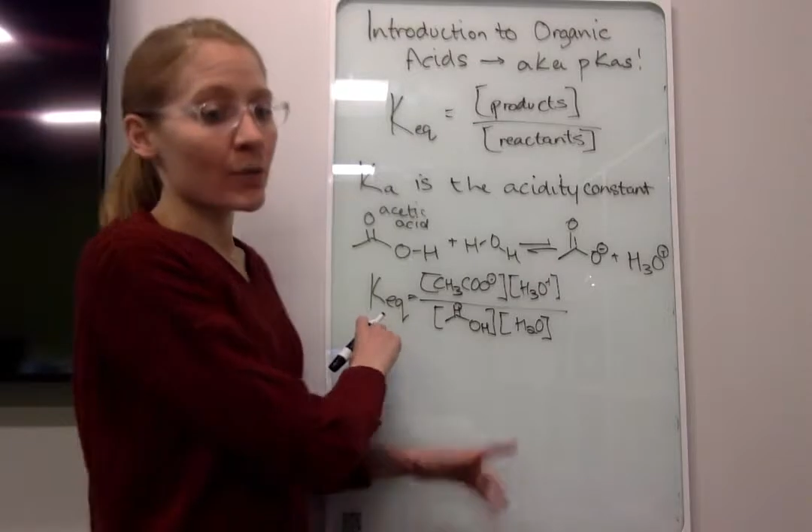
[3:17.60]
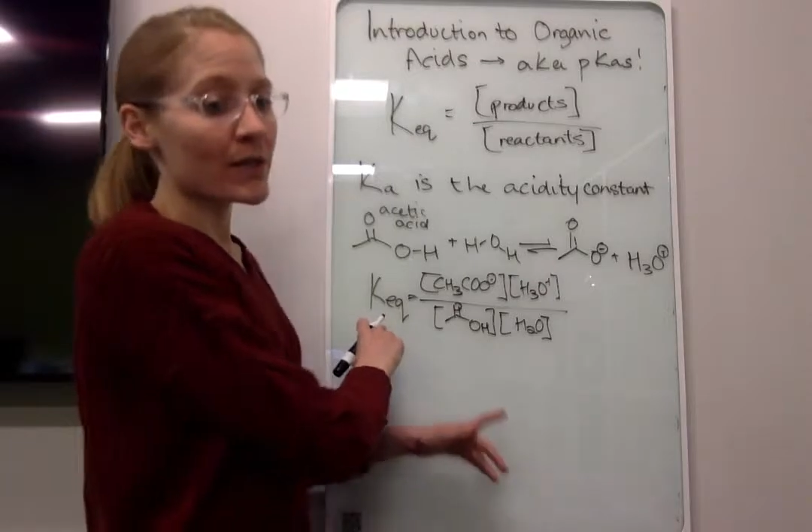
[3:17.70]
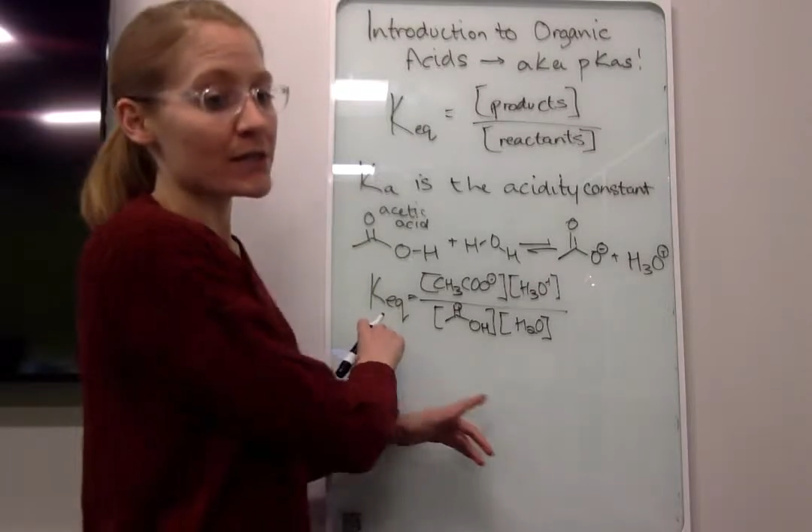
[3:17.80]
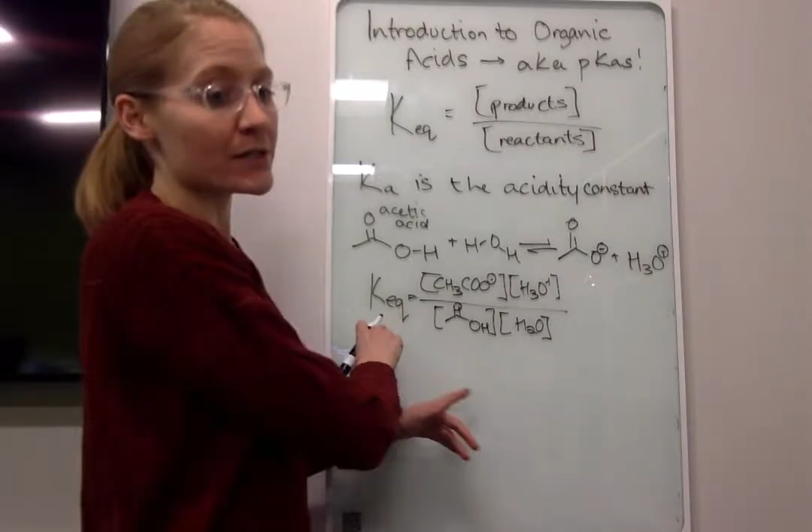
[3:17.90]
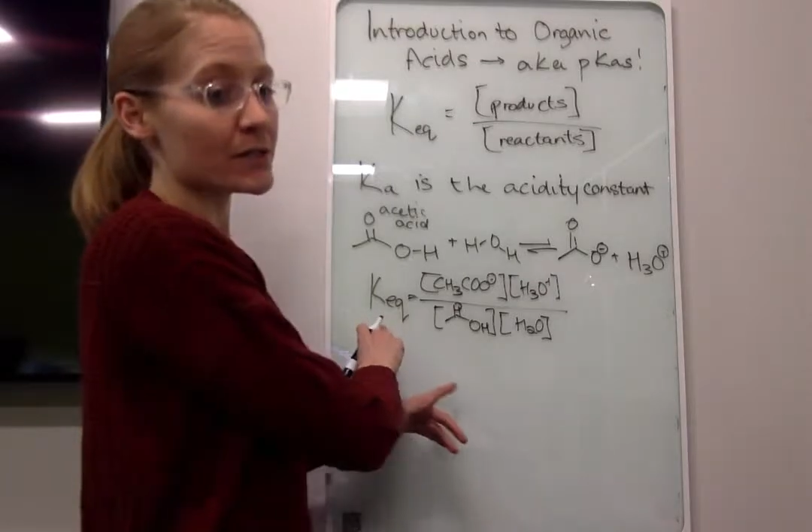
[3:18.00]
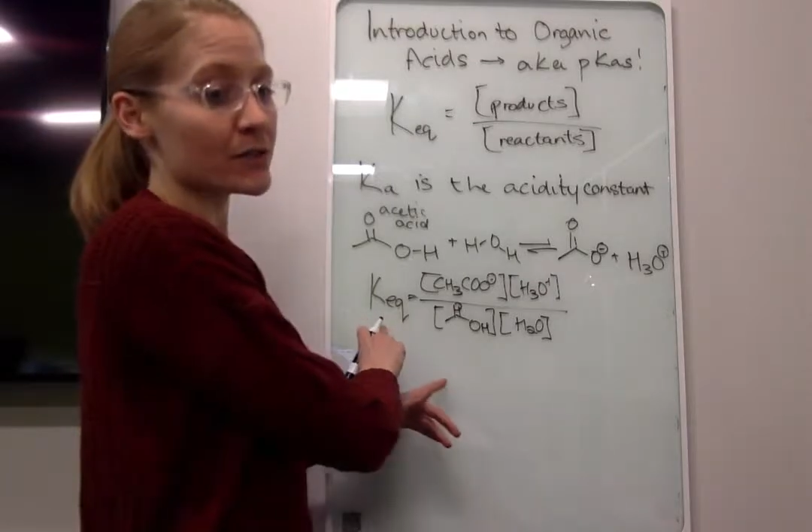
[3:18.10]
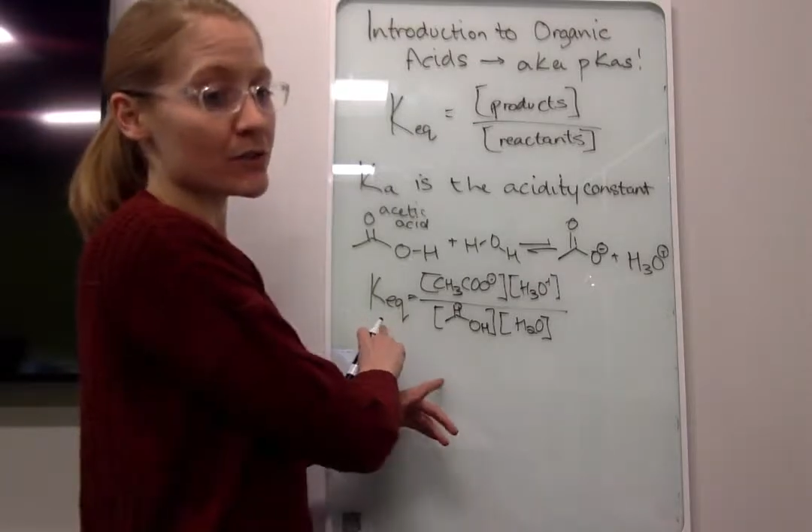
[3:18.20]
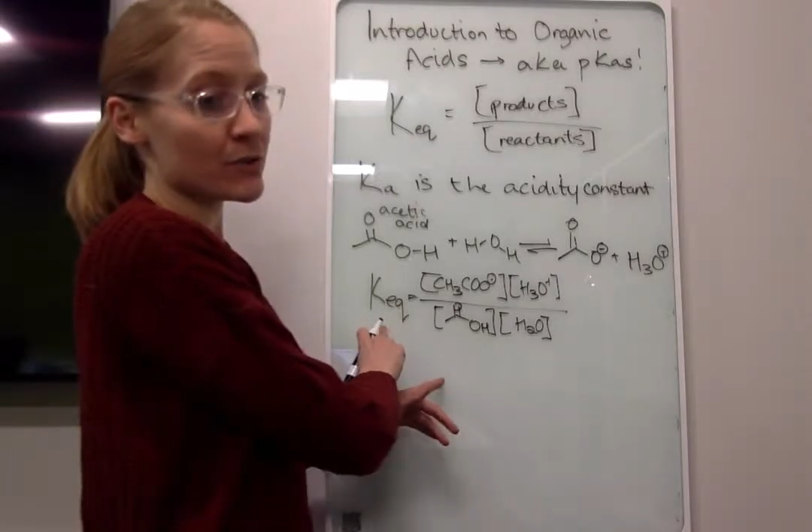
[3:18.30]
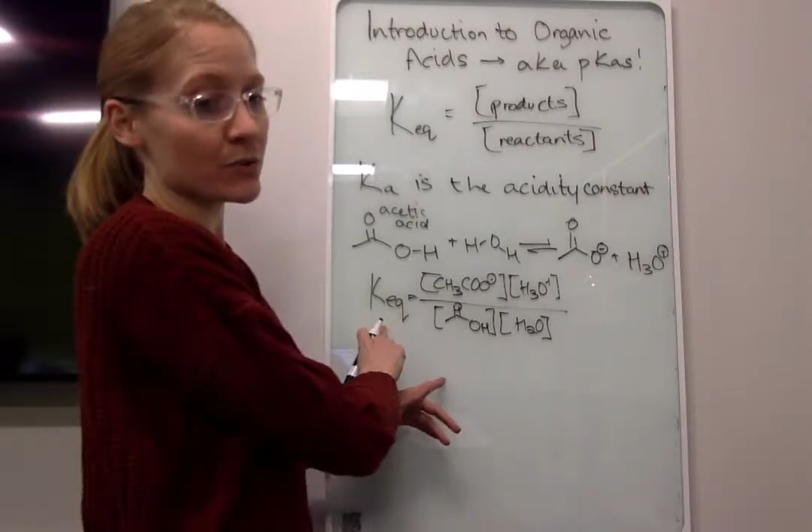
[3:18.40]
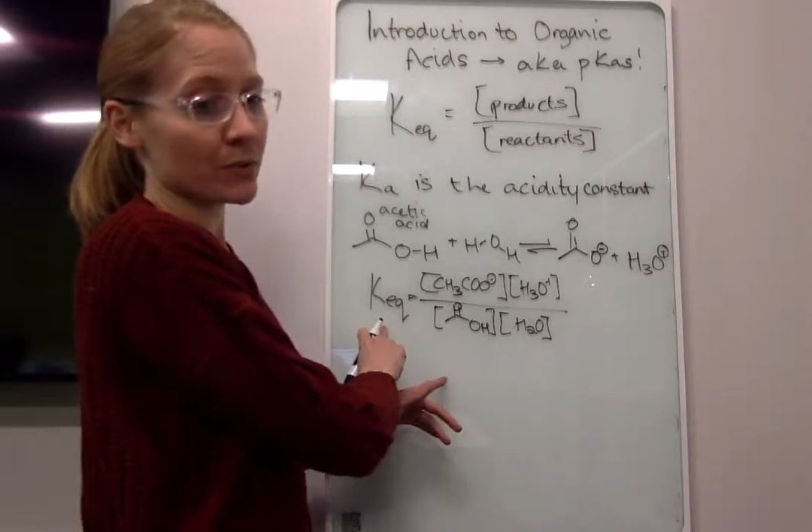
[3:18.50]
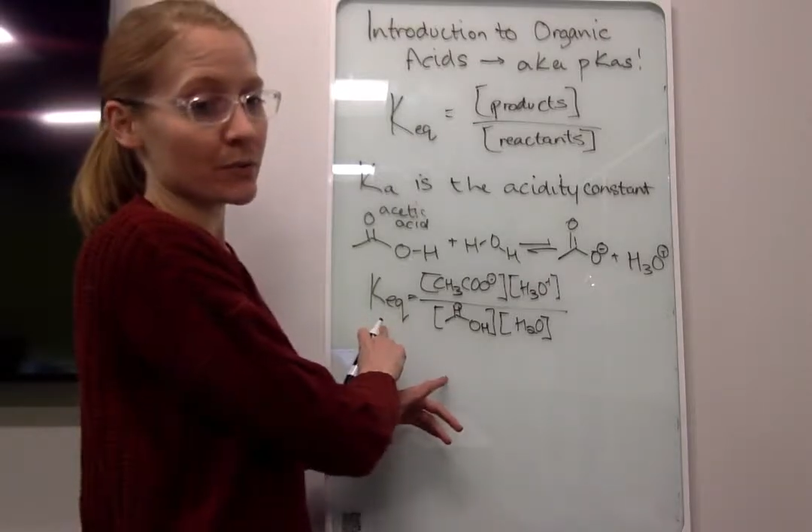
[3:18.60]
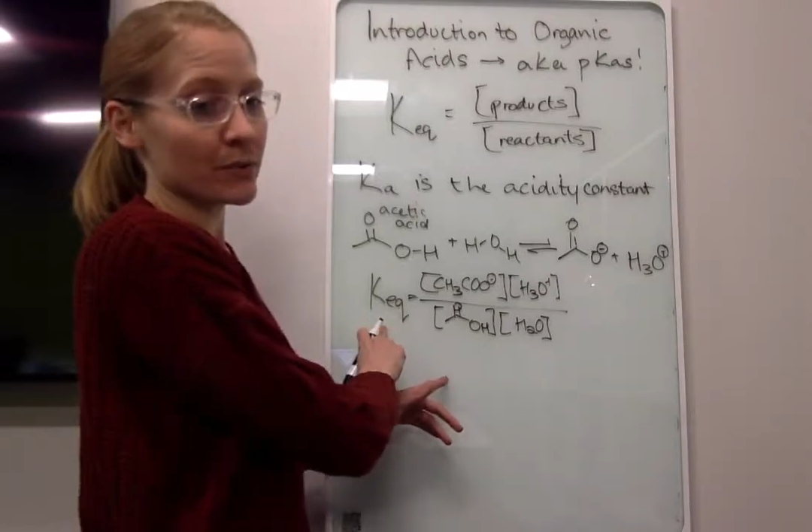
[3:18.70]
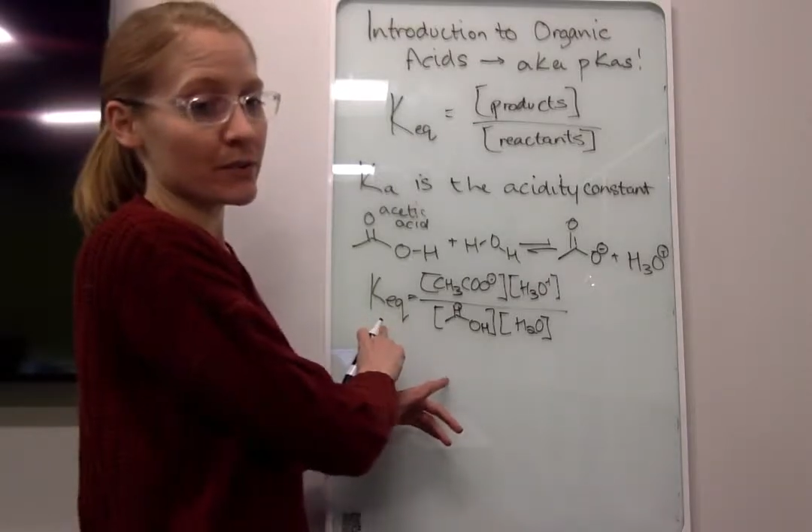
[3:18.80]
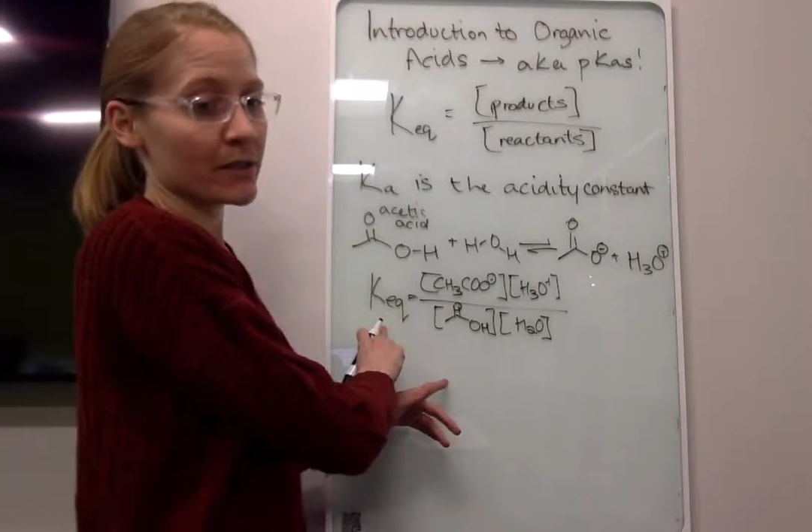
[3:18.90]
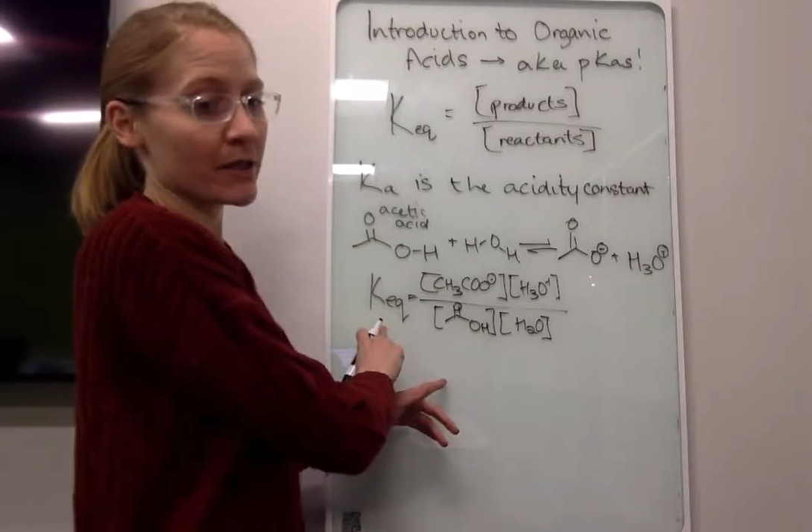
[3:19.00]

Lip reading: we assume